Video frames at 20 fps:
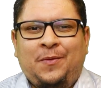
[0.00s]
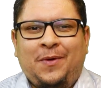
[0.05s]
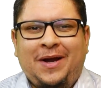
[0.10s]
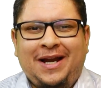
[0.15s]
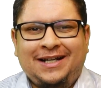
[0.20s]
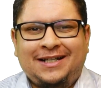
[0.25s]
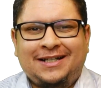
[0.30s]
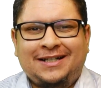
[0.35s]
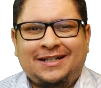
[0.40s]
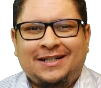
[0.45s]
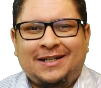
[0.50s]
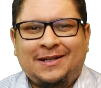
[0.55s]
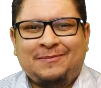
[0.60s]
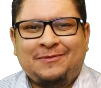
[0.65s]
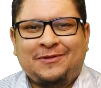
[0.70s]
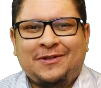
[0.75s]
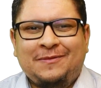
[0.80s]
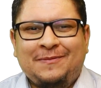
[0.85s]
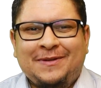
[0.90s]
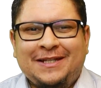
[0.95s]

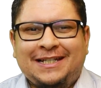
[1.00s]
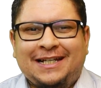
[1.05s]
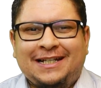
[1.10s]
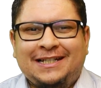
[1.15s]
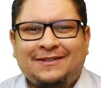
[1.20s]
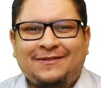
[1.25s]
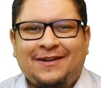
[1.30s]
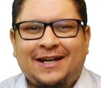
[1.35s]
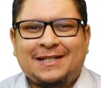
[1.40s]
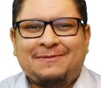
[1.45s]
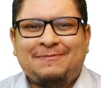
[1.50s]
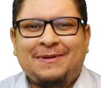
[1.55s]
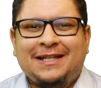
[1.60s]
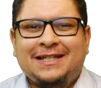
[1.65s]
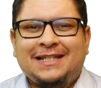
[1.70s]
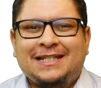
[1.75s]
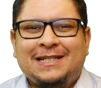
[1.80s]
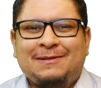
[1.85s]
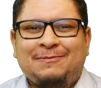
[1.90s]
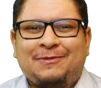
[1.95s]
Welcome to the Medical Device
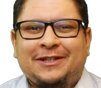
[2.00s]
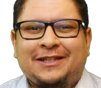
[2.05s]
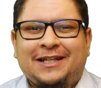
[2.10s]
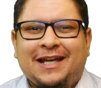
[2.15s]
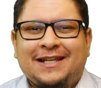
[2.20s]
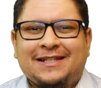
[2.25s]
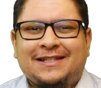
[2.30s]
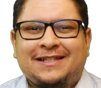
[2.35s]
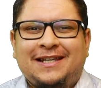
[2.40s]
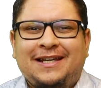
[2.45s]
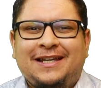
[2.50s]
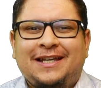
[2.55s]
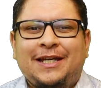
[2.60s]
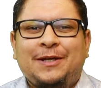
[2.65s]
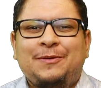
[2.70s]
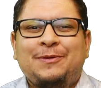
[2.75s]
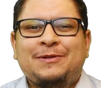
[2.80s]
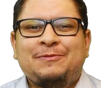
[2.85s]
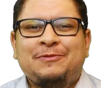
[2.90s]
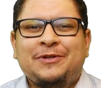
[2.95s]
Made Easy podcast.
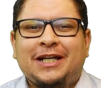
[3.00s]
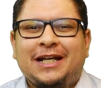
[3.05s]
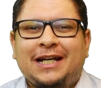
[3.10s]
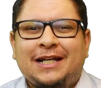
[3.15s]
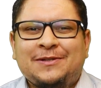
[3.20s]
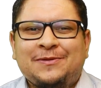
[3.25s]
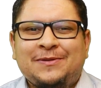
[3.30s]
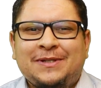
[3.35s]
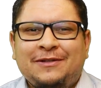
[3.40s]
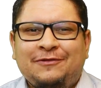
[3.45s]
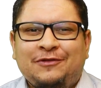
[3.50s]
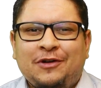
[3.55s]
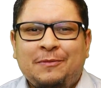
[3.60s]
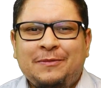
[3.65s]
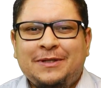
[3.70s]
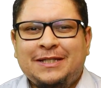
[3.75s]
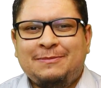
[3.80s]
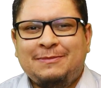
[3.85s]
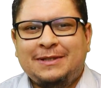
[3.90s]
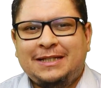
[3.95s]
Here is Monir El Azzouzi
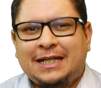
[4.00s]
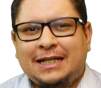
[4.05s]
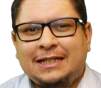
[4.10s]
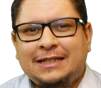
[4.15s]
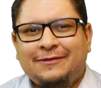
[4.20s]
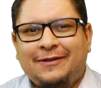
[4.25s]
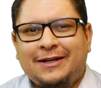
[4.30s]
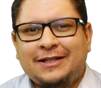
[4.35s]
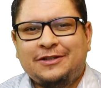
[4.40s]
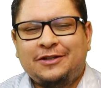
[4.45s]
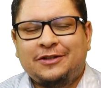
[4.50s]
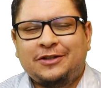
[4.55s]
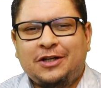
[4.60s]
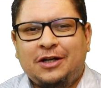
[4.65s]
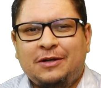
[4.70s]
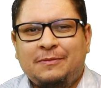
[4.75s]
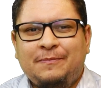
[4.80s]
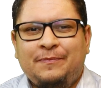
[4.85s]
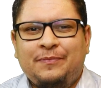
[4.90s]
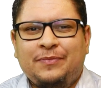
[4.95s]
from
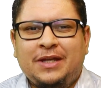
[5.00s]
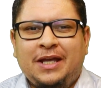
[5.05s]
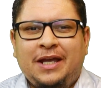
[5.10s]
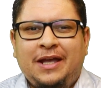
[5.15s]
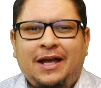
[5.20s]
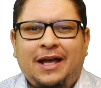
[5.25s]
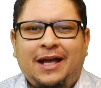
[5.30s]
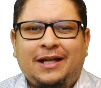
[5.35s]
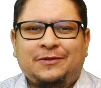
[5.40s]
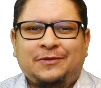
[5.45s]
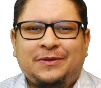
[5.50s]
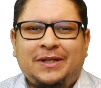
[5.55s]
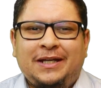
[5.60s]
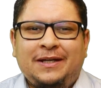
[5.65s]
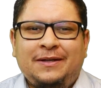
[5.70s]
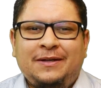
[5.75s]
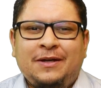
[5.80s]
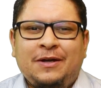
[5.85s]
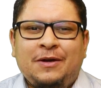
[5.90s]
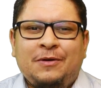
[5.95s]
easymedicaldevice.com, and
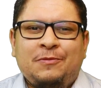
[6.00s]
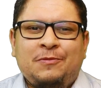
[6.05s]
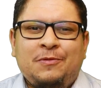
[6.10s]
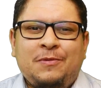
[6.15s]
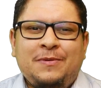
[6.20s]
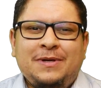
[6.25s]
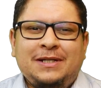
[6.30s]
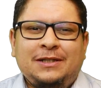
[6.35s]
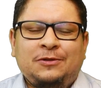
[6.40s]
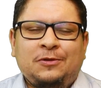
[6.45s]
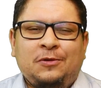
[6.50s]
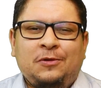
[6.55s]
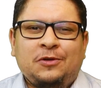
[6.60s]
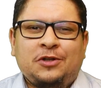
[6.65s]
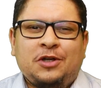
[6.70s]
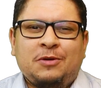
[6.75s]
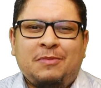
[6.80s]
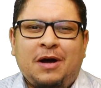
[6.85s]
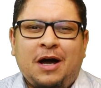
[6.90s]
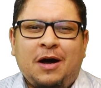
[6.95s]
today we will
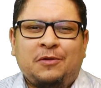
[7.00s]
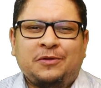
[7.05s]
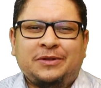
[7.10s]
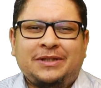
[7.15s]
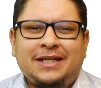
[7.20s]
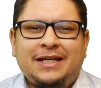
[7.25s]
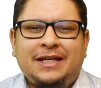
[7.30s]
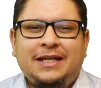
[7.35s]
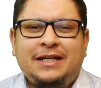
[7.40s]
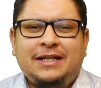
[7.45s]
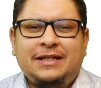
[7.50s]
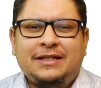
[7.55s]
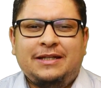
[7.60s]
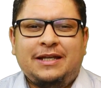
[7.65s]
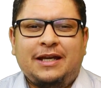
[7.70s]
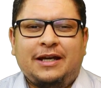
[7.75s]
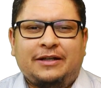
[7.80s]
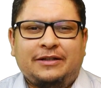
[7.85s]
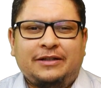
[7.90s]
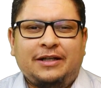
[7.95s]
talk about
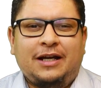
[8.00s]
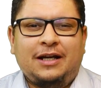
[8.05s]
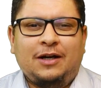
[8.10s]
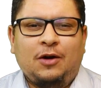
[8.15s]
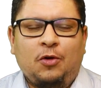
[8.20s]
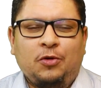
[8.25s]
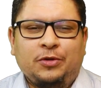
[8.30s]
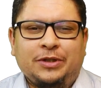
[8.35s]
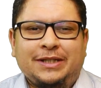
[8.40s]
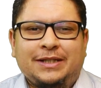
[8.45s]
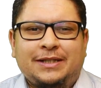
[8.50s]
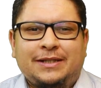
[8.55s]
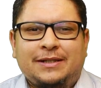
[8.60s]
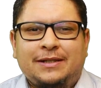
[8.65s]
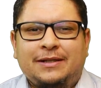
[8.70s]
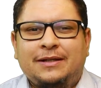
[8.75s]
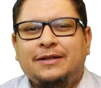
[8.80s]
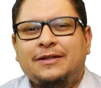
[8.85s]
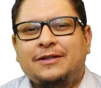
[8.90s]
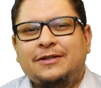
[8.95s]
internal
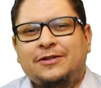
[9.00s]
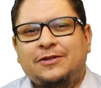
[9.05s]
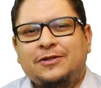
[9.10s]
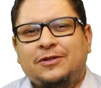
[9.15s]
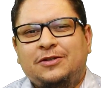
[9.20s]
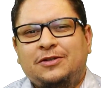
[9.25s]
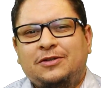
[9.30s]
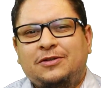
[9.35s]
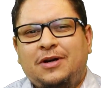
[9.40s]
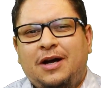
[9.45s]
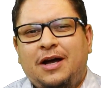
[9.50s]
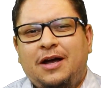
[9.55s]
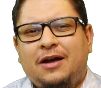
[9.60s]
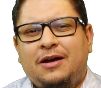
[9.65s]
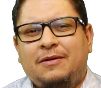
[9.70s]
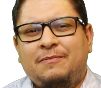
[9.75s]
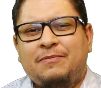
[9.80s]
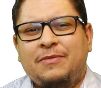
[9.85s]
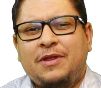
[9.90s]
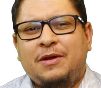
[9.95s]
audits. So
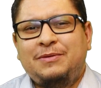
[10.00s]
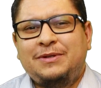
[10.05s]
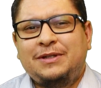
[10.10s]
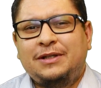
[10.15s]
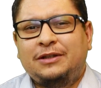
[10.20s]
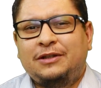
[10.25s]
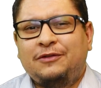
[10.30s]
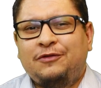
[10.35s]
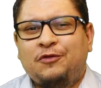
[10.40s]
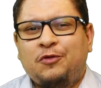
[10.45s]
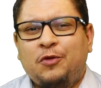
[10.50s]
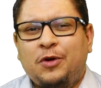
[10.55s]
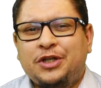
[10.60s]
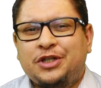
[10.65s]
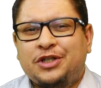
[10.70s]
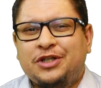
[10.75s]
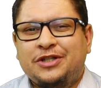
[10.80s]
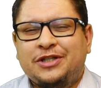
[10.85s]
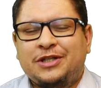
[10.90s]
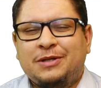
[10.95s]
there is a lot of
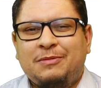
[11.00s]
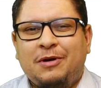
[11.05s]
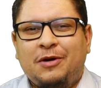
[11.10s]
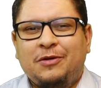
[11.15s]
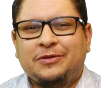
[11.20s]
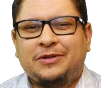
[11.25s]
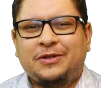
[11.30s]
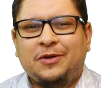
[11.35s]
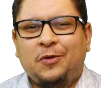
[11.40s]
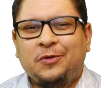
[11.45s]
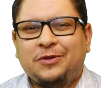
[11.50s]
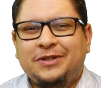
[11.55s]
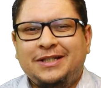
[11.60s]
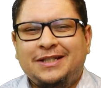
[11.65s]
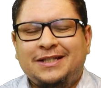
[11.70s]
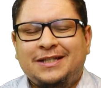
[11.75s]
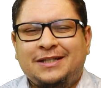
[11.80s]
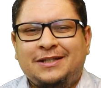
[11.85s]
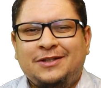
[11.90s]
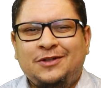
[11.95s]
questions about
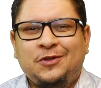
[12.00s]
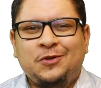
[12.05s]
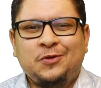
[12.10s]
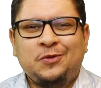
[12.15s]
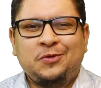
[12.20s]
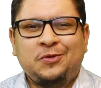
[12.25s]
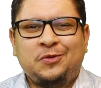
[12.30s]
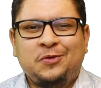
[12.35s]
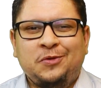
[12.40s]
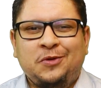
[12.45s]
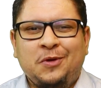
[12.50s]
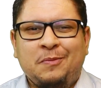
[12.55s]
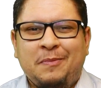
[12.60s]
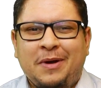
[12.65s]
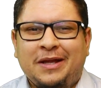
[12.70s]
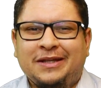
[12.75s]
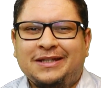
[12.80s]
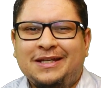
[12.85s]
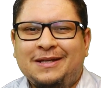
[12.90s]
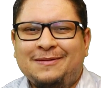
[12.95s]
audits due to the
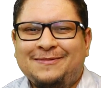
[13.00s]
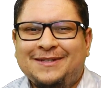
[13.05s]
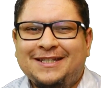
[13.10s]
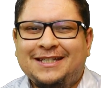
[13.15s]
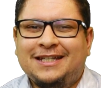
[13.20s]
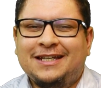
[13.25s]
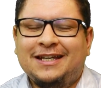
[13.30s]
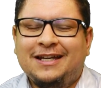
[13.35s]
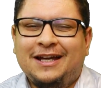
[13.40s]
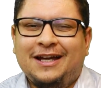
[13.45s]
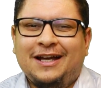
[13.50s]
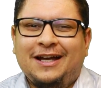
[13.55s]
pandemic